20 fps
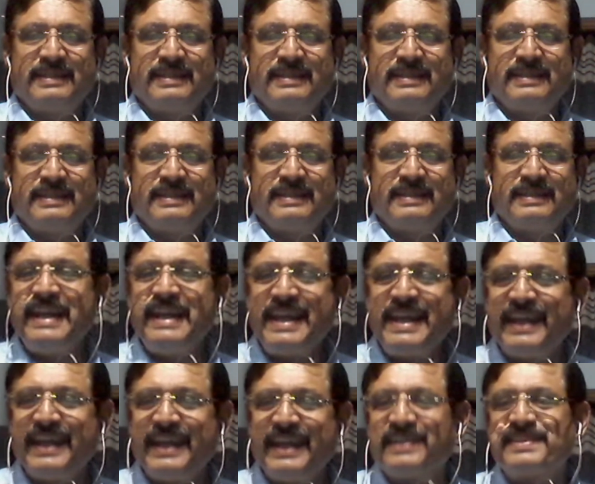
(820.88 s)
they
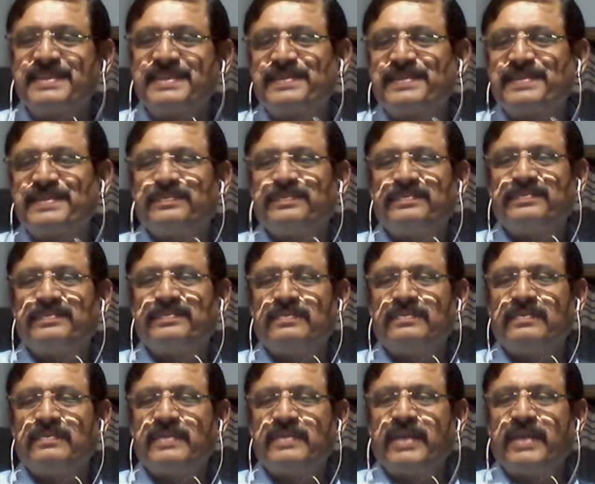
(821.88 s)
indicate us
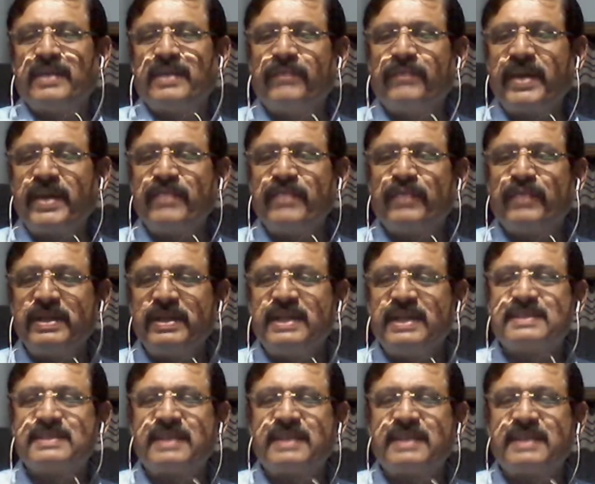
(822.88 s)
everyone
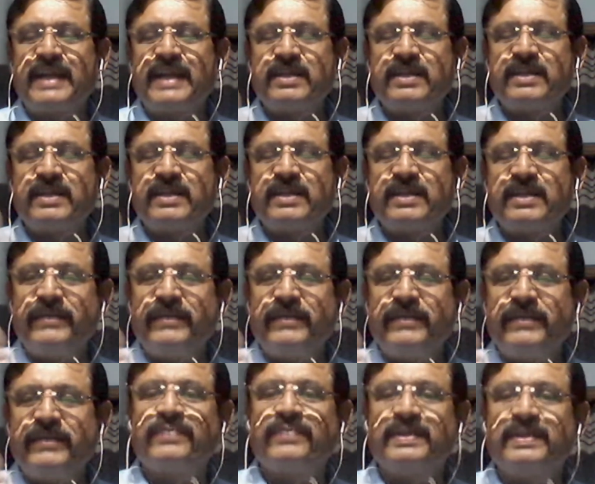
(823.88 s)
has the right of
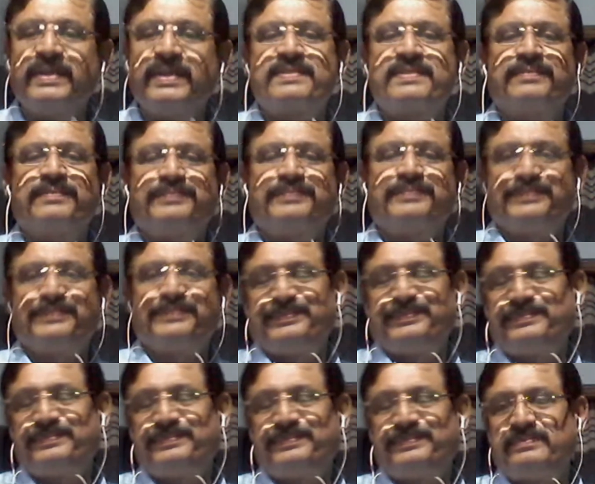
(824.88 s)
private defense.
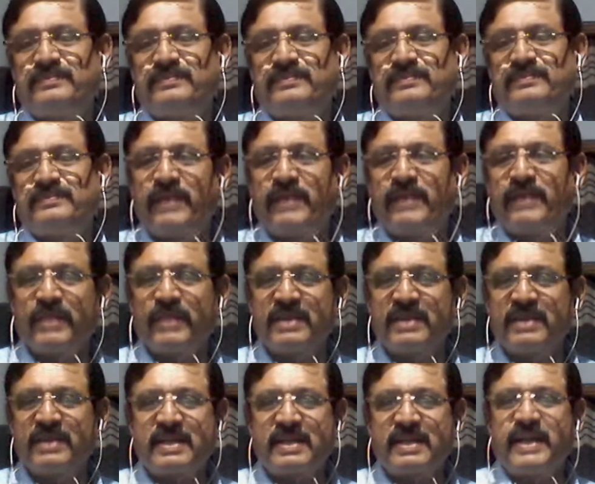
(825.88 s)
Everyone
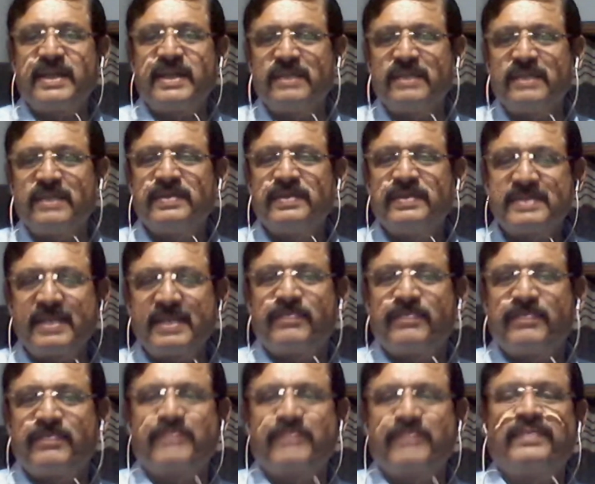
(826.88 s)
has the right of
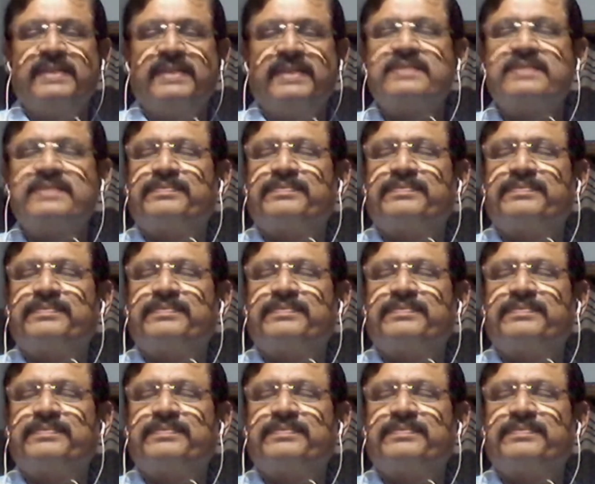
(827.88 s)
self-defense.